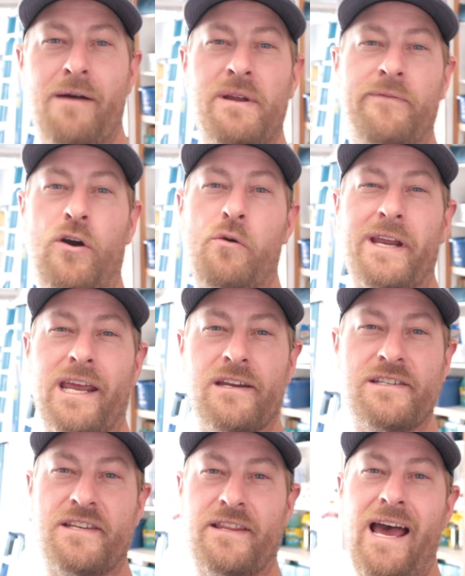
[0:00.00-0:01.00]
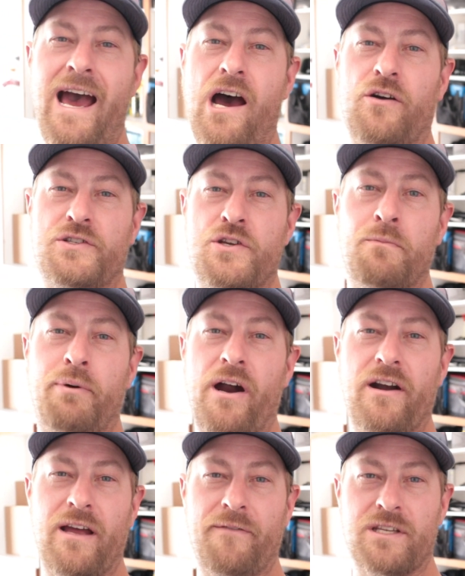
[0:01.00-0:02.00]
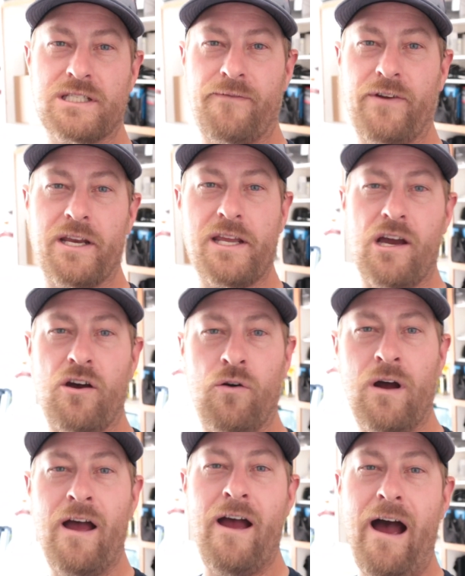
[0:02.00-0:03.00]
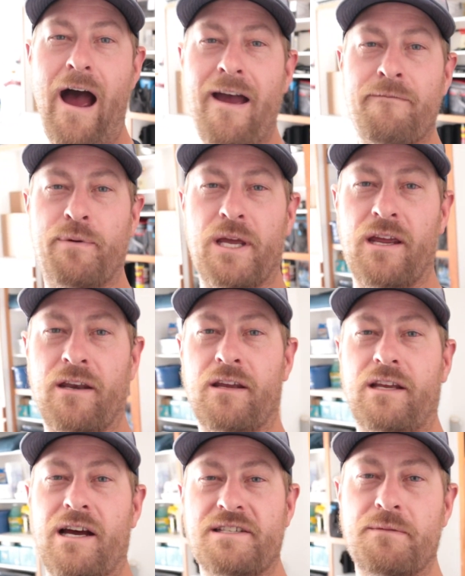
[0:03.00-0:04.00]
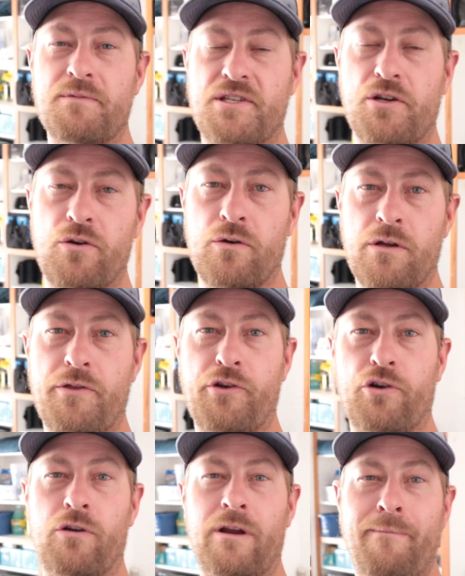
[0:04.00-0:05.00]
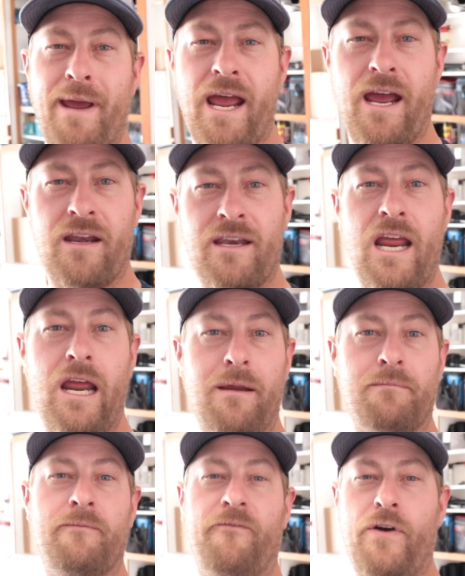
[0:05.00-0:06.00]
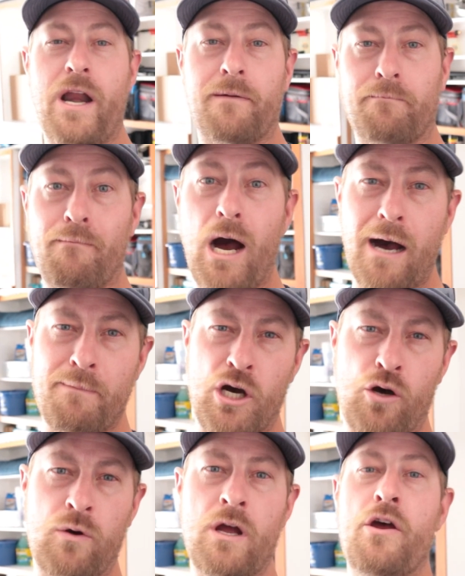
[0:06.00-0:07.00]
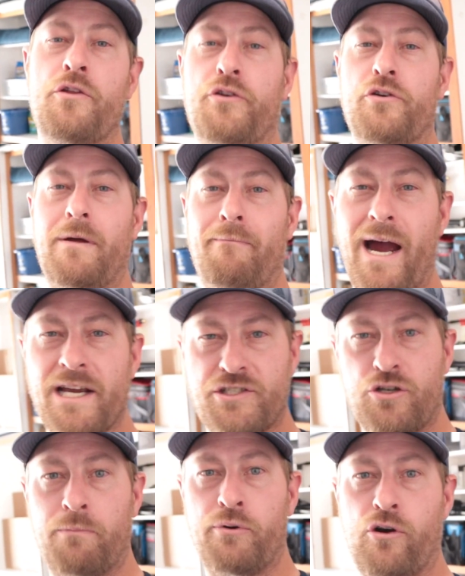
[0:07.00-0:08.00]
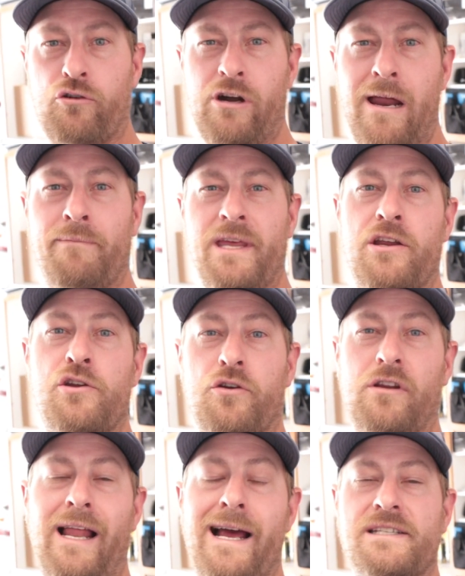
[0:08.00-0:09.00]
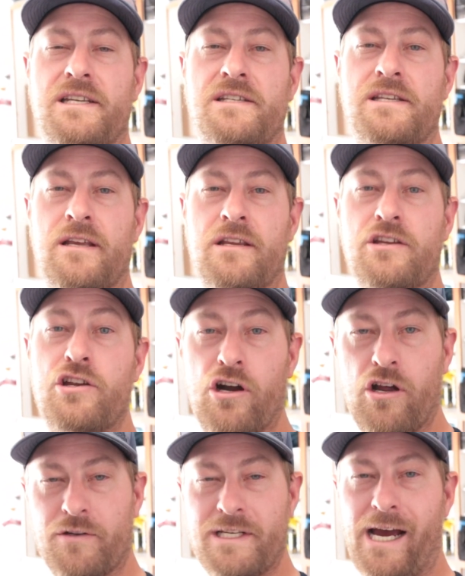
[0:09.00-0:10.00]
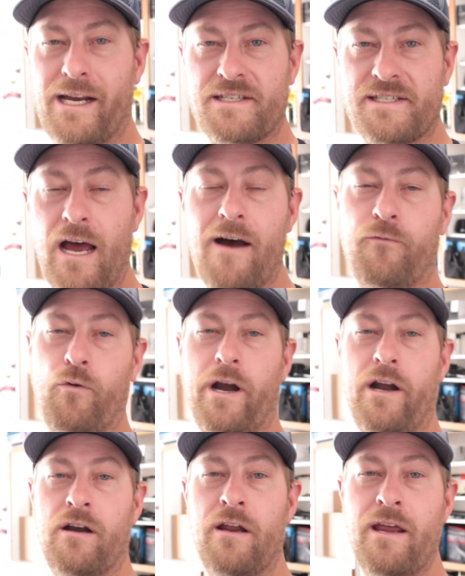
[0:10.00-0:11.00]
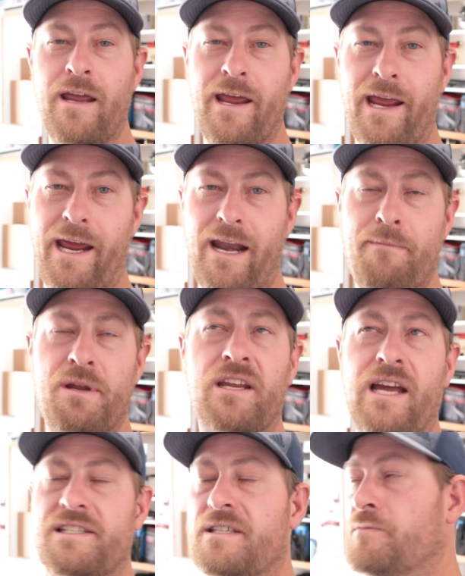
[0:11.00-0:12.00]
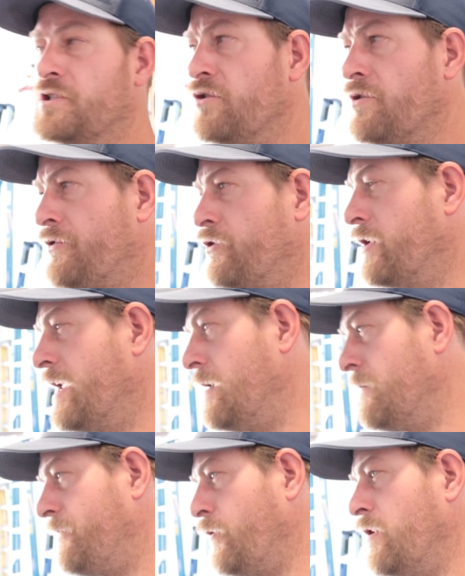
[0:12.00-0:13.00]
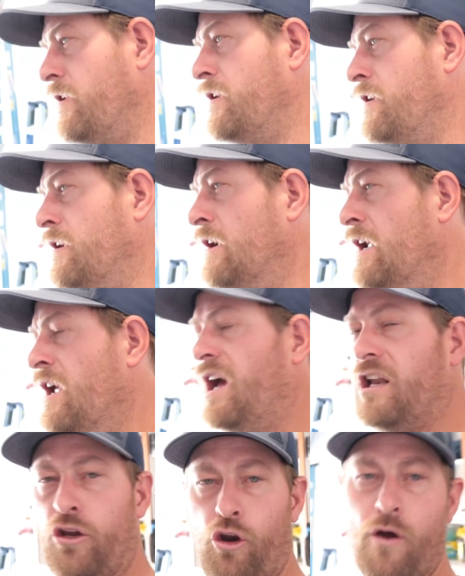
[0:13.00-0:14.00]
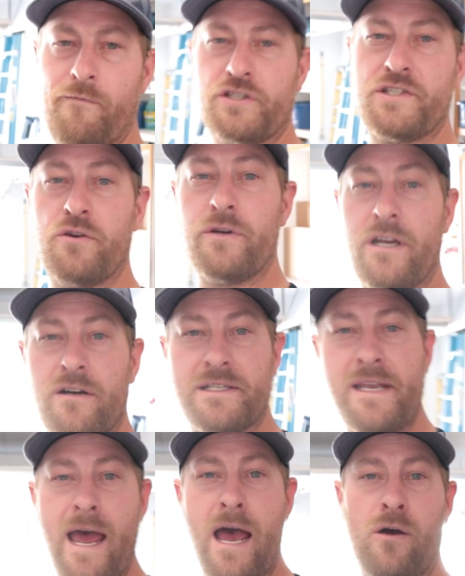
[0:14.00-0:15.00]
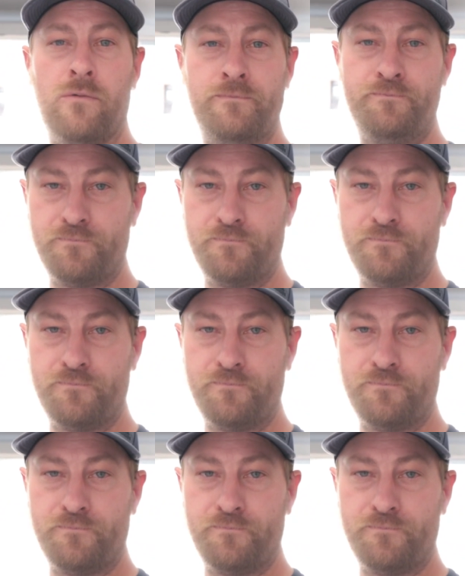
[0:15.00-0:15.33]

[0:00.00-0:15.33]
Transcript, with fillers: before we get into the how-to part of this video. I've been custom tuned through a man named Frank Mabo through the Maestro program that utilizes Eurodyne software. And I've been custom tuned through him for a little over two years now.